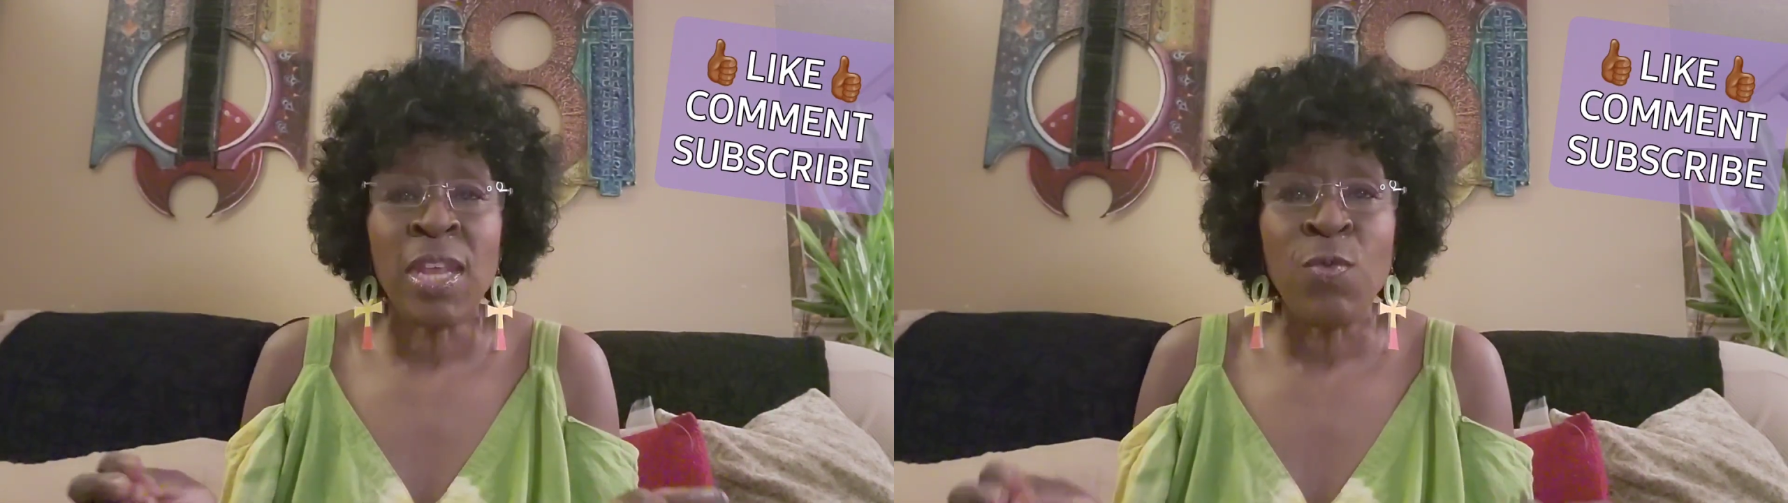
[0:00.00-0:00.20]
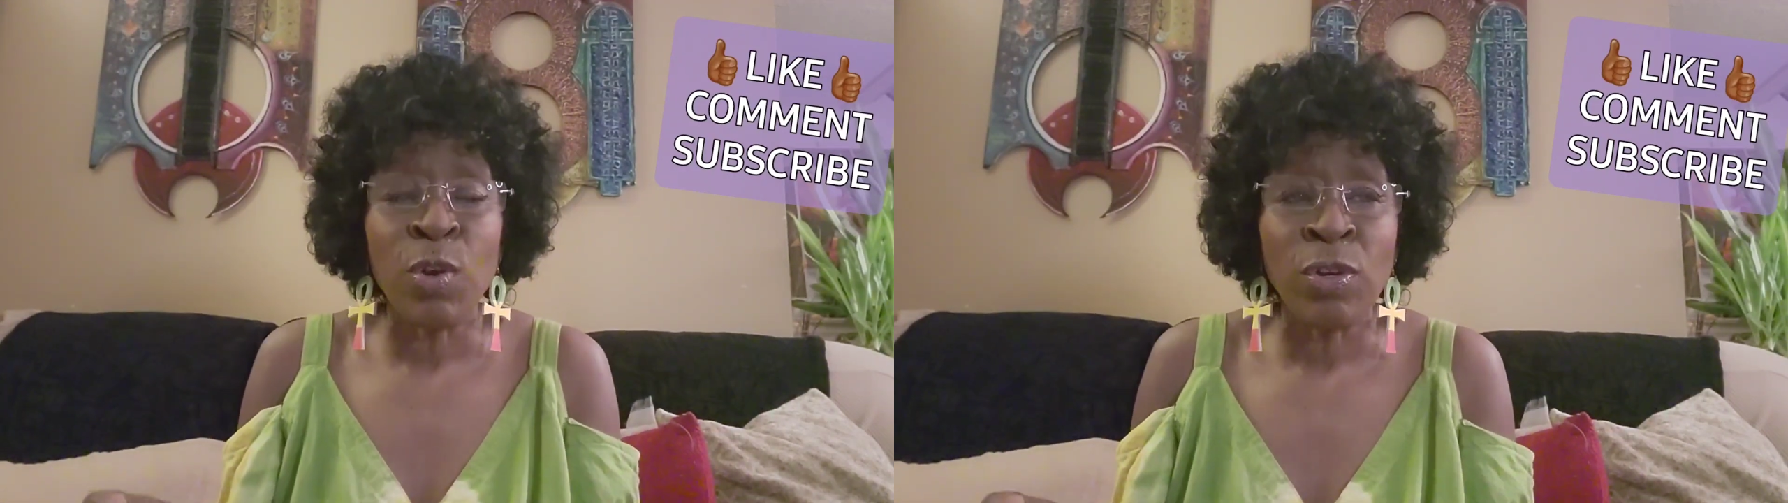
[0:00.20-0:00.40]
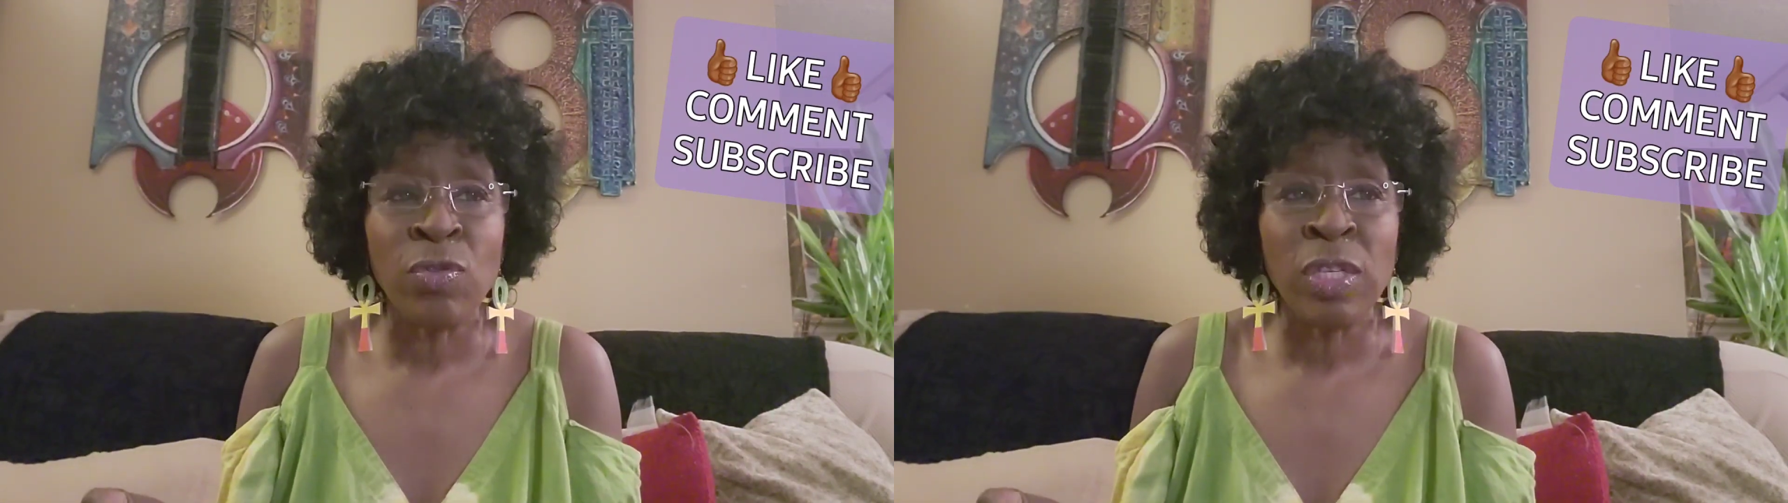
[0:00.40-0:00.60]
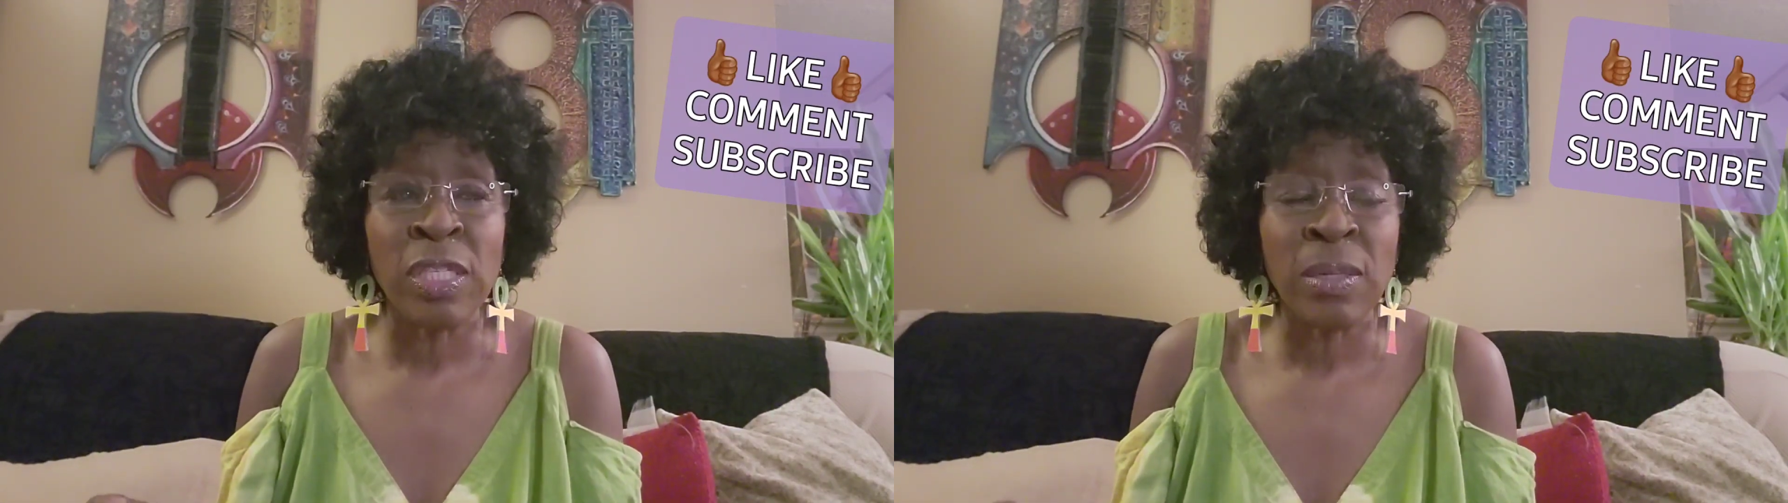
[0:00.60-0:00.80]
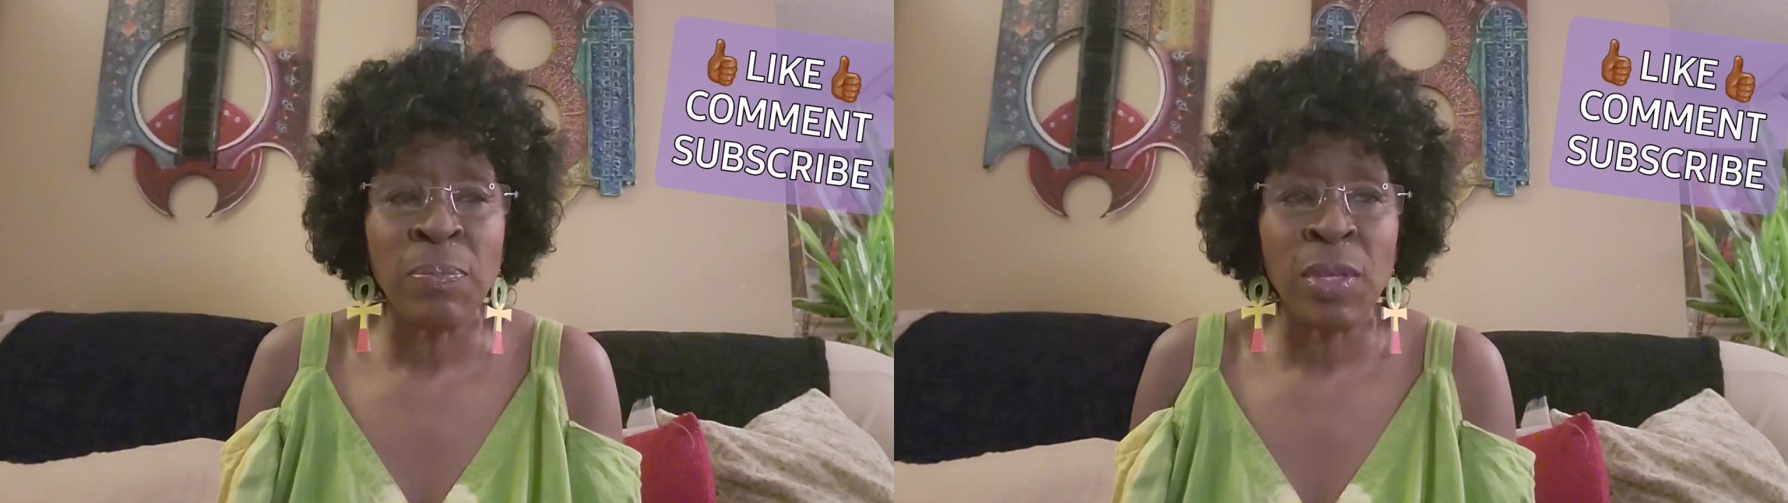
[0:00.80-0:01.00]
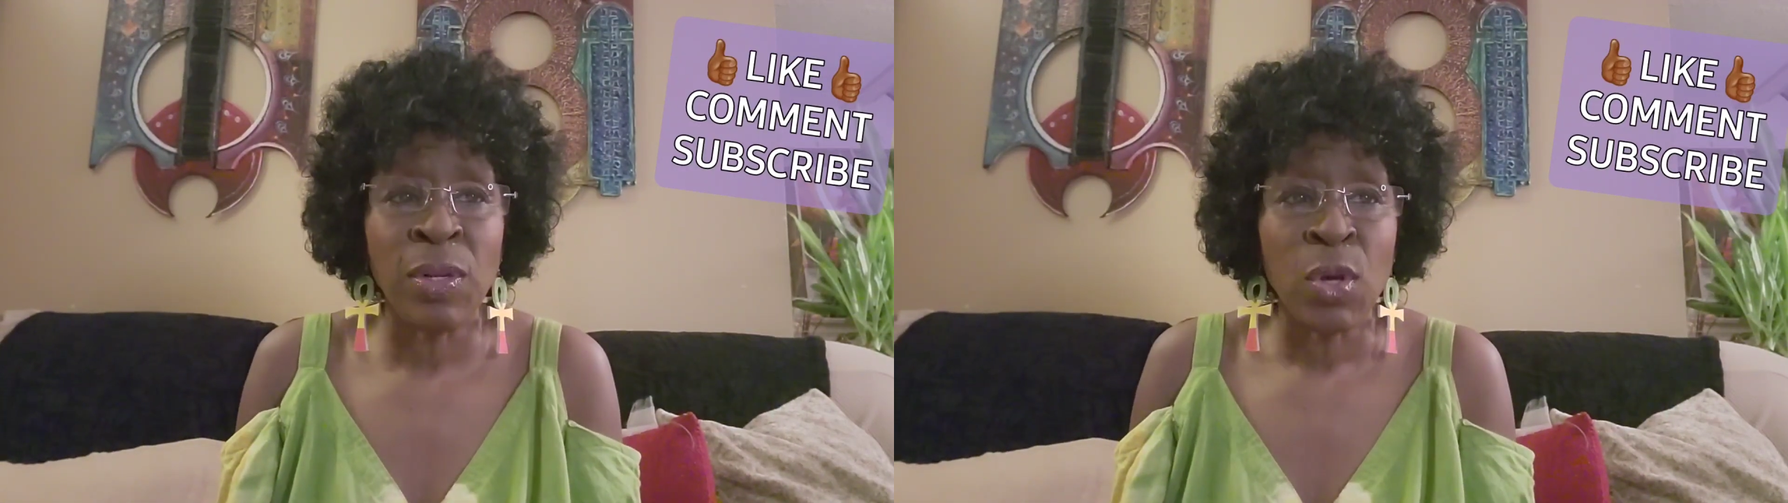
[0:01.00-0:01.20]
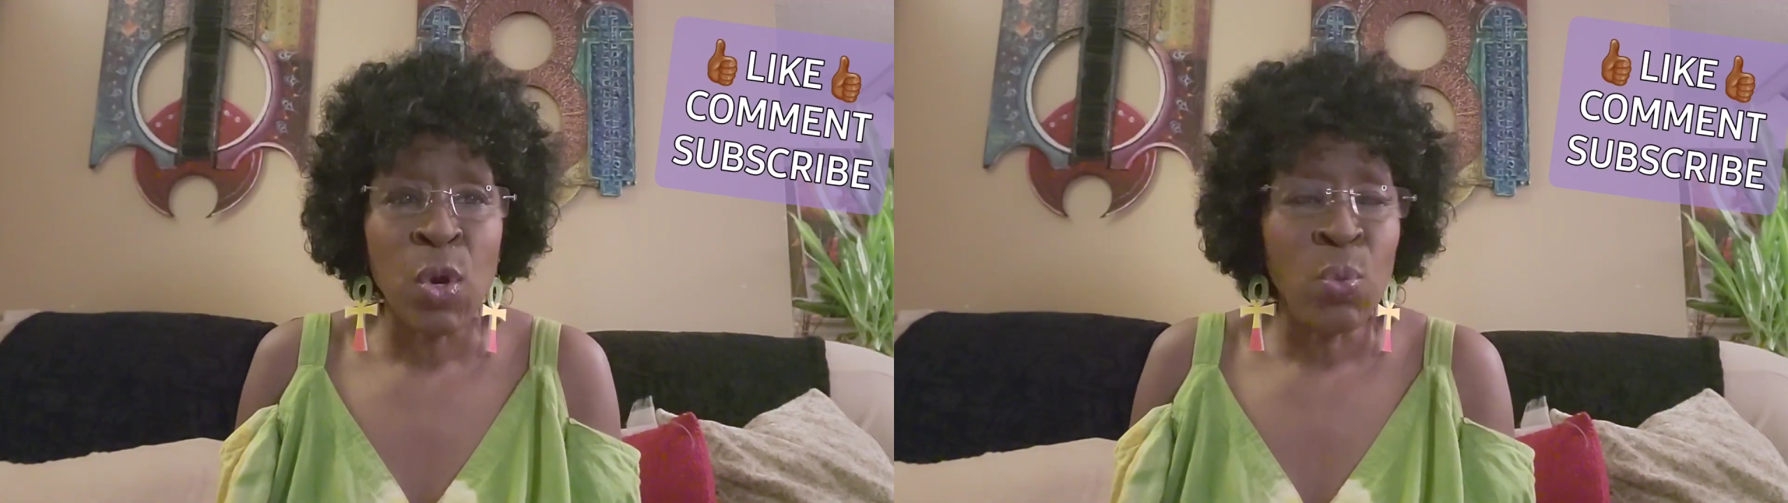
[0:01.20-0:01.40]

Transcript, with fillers: they're working on something